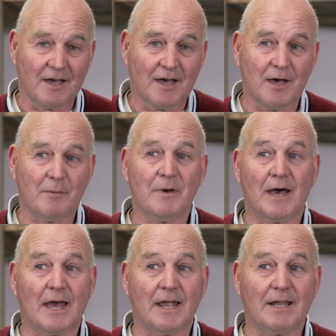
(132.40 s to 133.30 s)

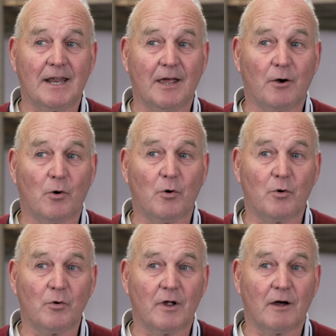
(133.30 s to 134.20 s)
and it
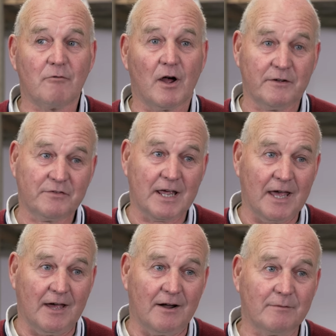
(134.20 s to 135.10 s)
all arrived
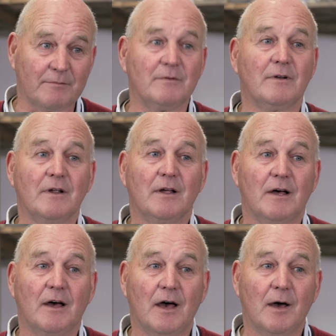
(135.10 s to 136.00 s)
here,
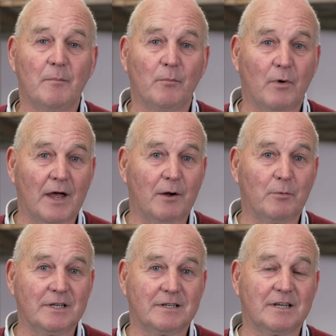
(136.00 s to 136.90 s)
where
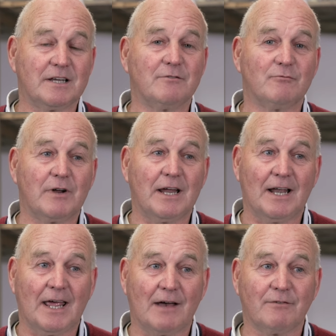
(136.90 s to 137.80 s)
we didn't
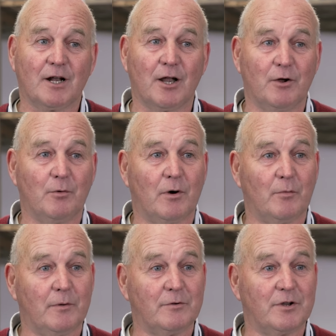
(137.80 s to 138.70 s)
really have a clue
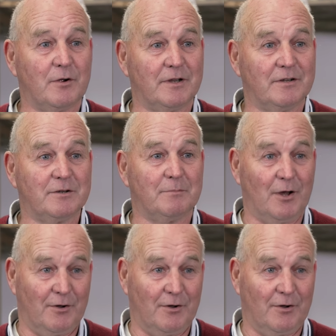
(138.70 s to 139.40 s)
what we were doing, to be